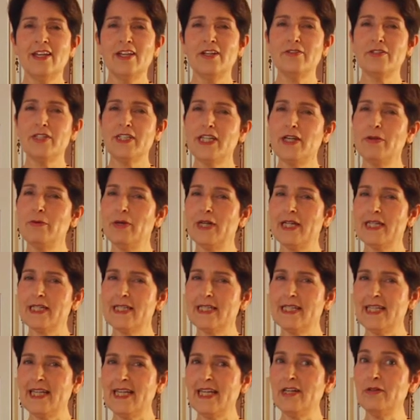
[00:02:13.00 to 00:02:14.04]
You see, when a
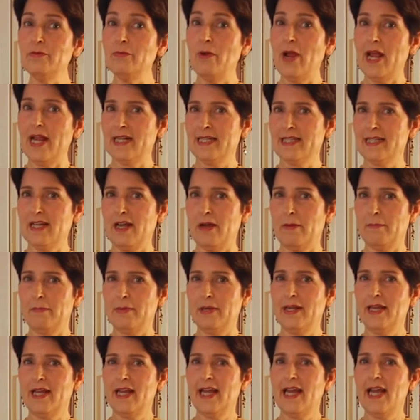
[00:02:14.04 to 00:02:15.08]
seed wakes up
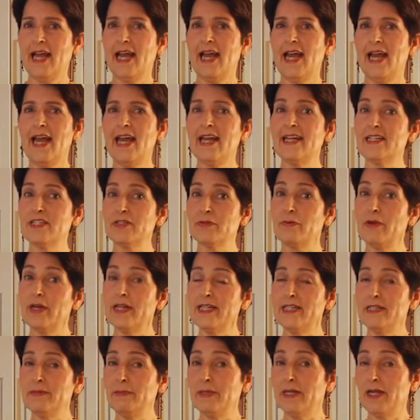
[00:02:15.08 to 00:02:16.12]
and it's ready
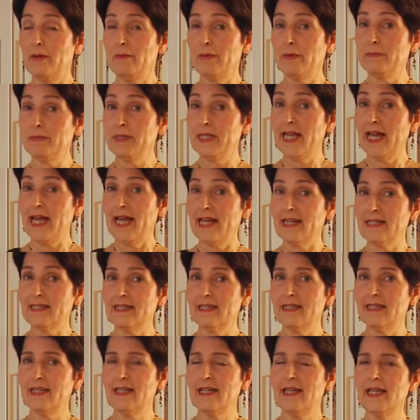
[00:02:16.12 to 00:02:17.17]
to become a plant,
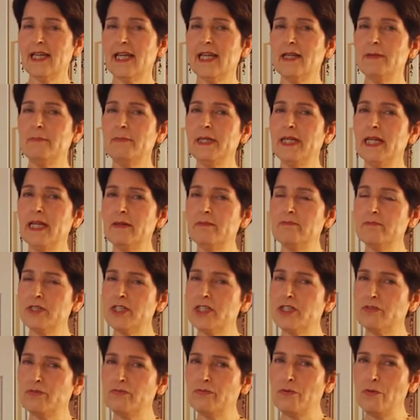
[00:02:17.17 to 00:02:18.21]
it begins
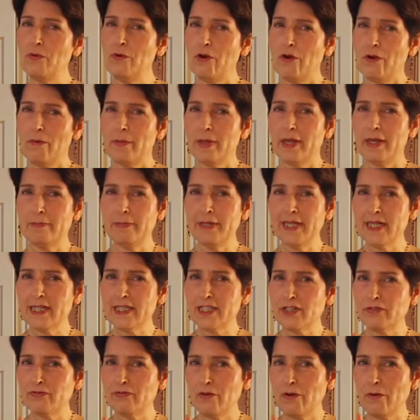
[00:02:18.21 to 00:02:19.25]
to form
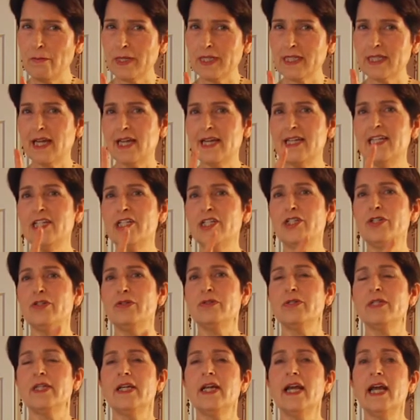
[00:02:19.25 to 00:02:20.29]
a tiny
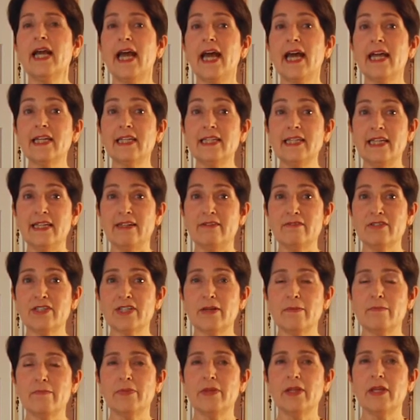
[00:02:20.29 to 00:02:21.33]
shoot and leaves.
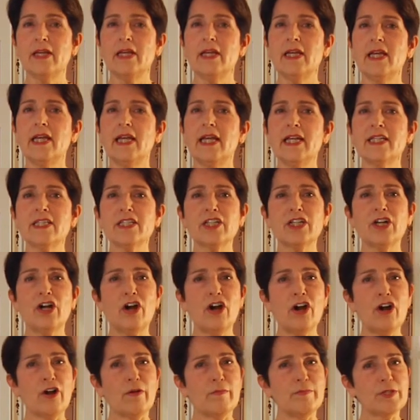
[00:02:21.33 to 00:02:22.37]
Its
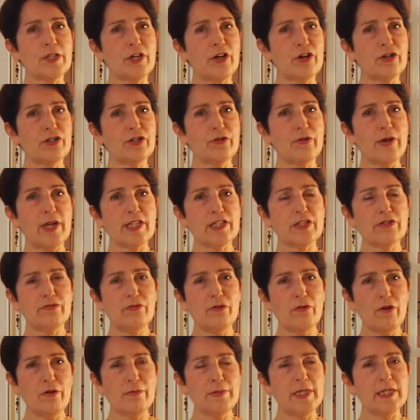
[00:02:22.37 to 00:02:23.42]
carbs are
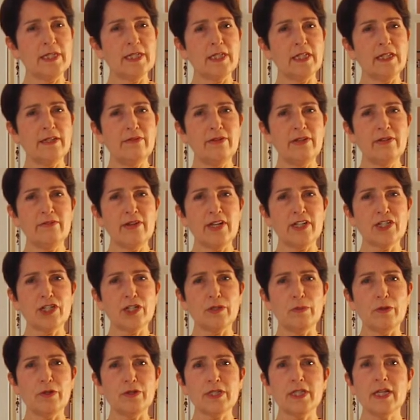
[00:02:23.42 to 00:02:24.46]
transformed into living
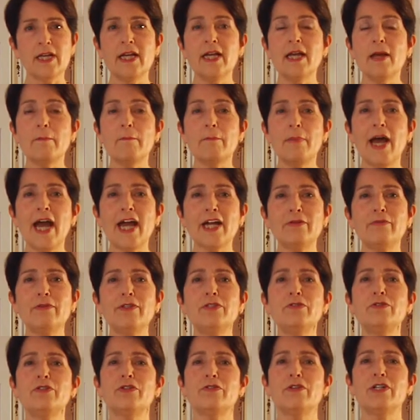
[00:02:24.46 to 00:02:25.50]
vegetables, packed with
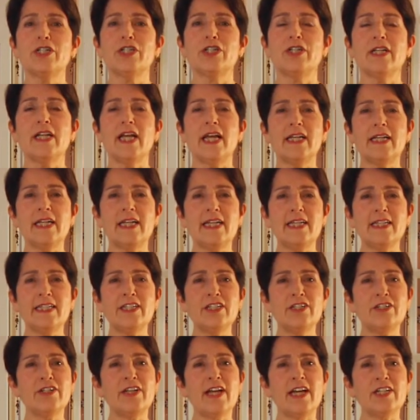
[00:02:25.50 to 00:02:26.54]
nutrition and easy
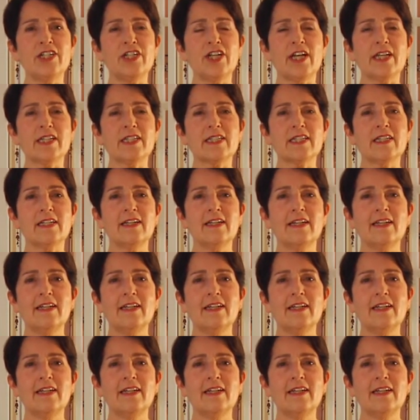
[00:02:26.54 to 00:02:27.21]
to digest.